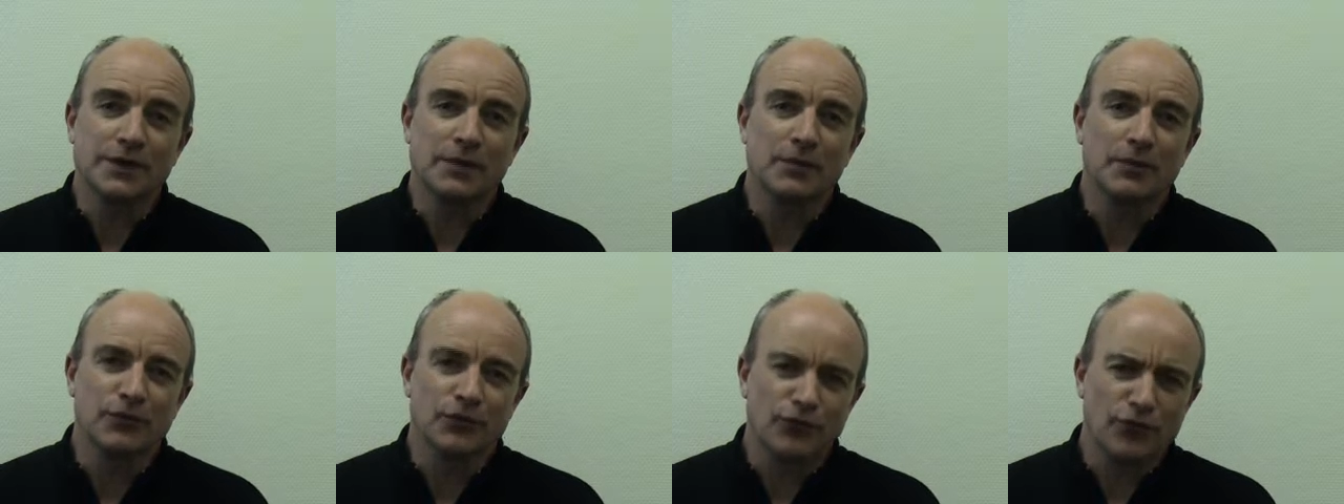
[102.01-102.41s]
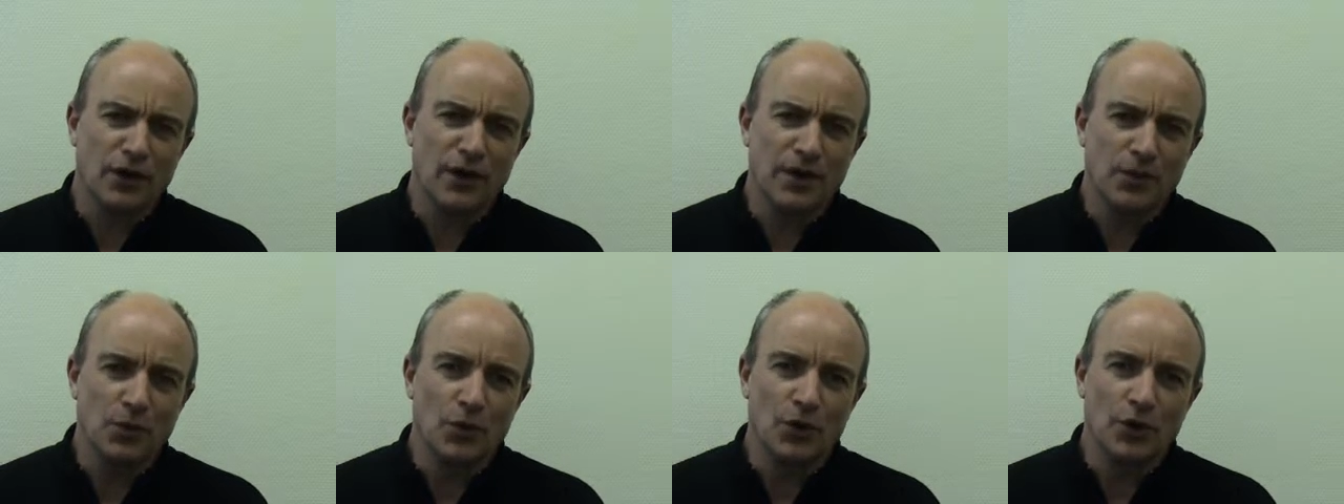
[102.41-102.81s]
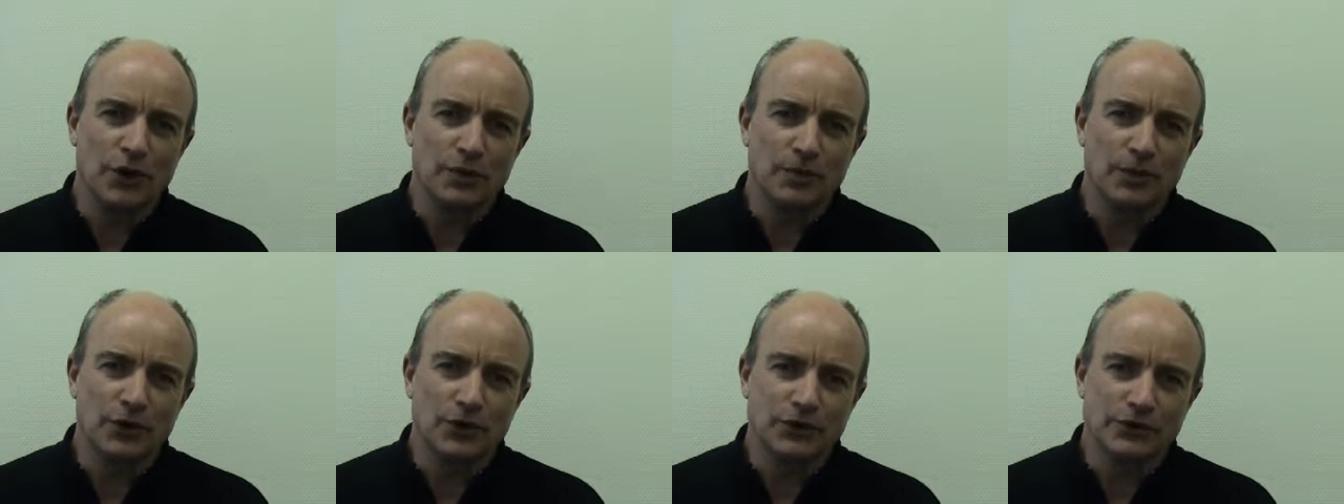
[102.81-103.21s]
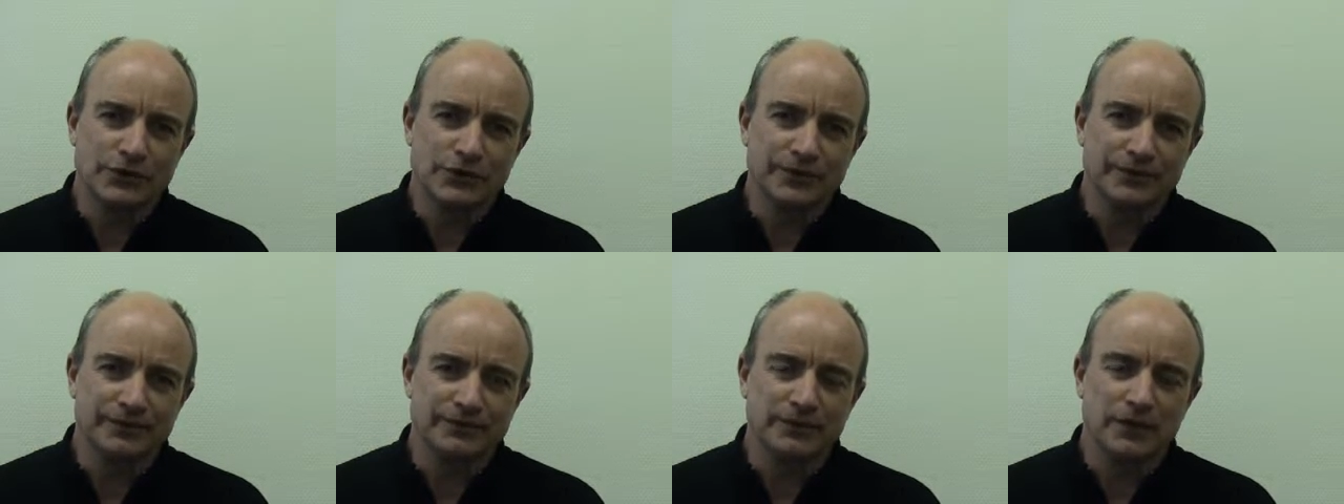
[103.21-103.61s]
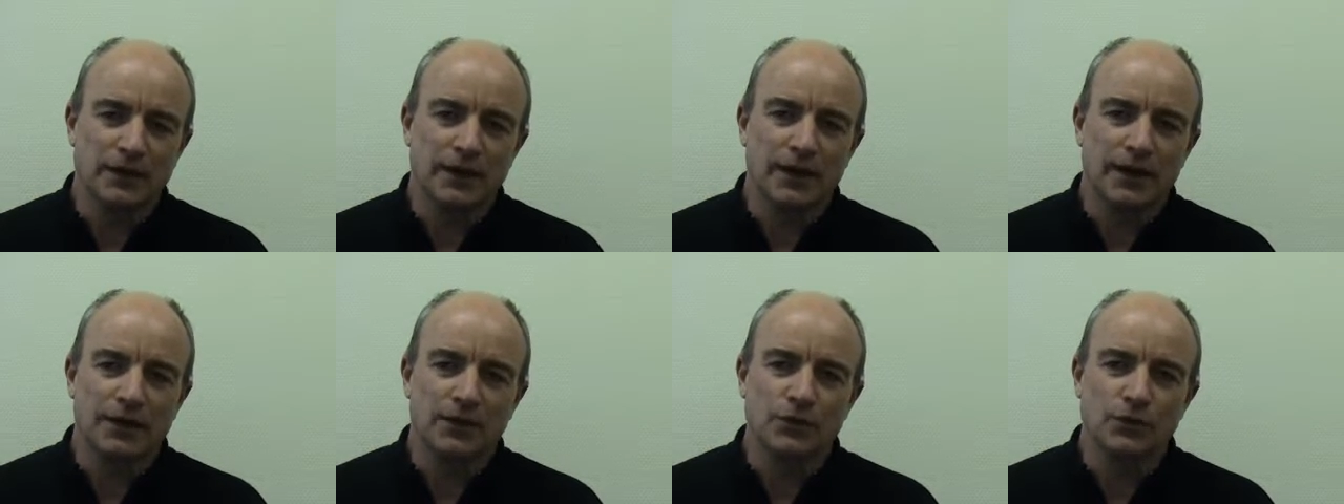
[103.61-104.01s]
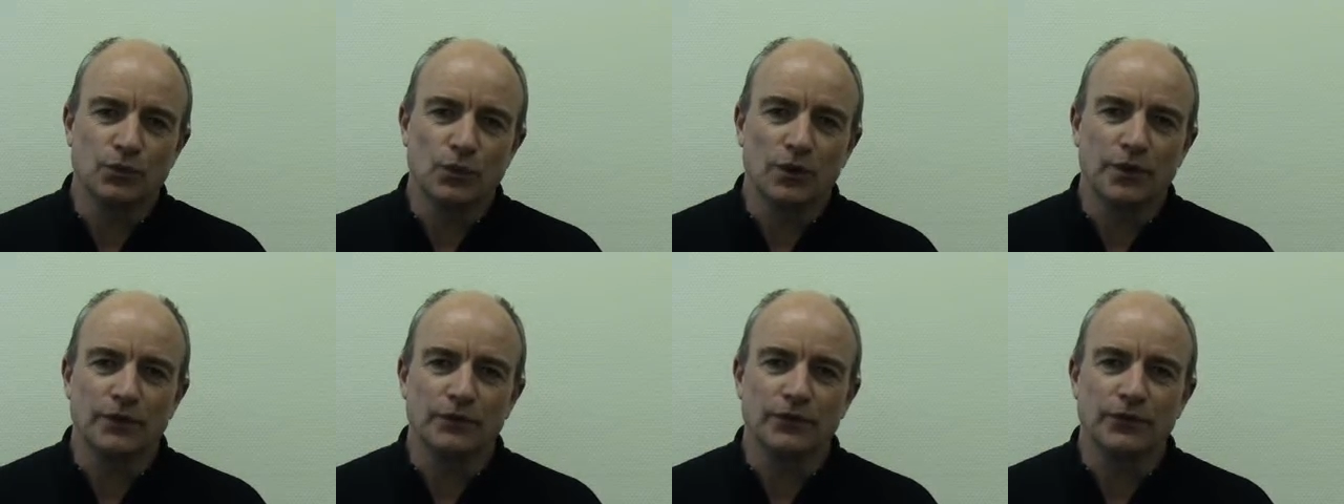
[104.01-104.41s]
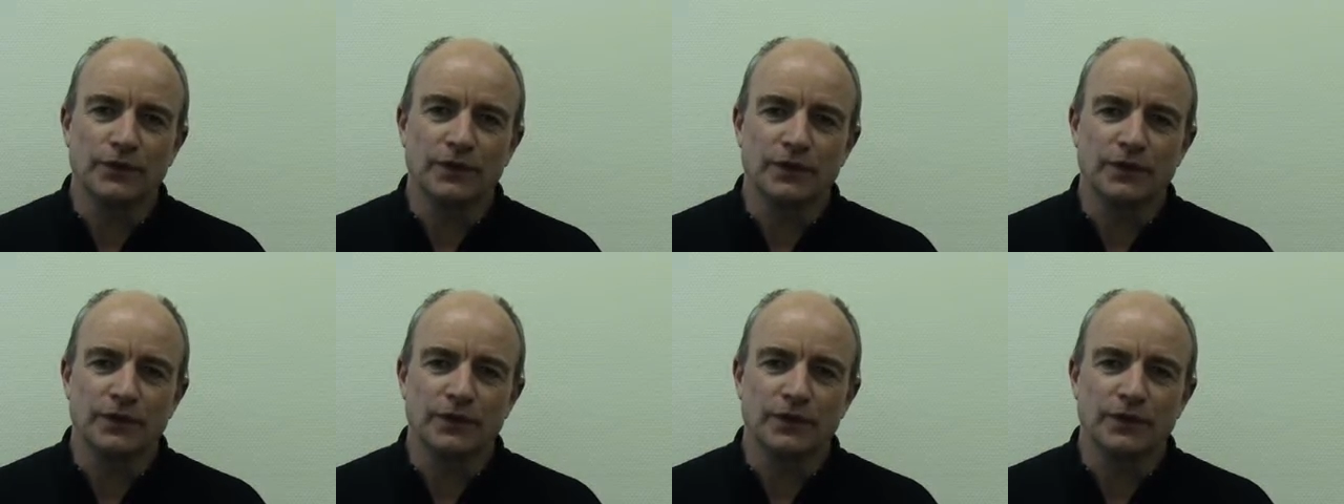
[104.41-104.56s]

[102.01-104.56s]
I'm a framework person. And one of